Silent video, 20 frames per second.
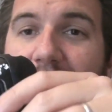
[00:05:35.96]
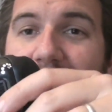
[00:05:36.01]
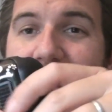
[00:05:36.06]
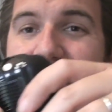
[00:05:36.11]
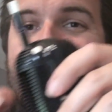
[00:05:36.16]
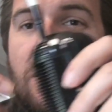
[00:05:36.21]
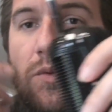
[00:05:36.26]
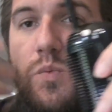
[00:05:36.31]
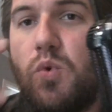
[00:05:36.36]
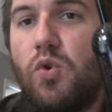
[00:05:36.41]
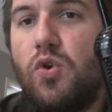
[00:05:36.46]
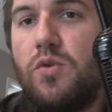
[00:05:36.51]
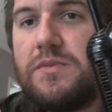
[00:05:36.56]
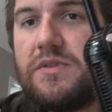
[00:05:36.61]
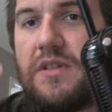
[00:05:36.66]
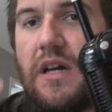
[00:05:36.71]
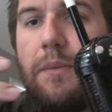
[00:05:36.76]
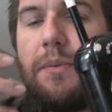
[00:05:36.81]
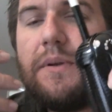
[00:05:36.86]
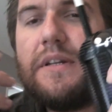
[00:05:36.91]
as it
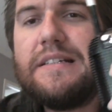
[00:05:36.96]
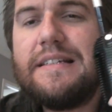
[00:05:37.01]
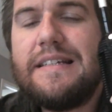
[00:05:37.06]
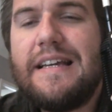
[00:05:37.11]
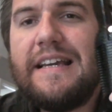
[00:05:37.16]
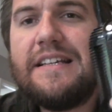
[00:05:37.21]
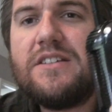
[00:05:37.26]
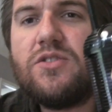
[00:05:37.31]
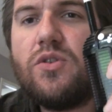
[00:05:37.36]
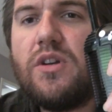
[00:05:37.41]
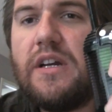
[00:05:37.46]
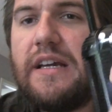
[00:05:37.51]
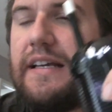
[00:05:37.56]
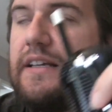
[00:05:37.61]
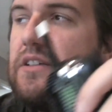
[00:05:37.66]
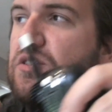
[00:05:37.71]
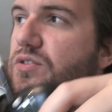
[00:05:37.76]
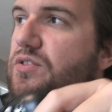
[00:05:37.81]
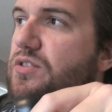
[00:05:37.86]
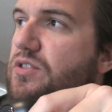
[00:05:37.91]
warms up and as it sort of
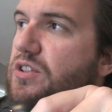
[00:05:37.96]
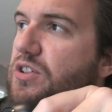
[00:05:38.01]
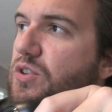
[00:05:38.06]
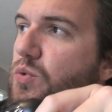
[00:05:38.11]
heats through,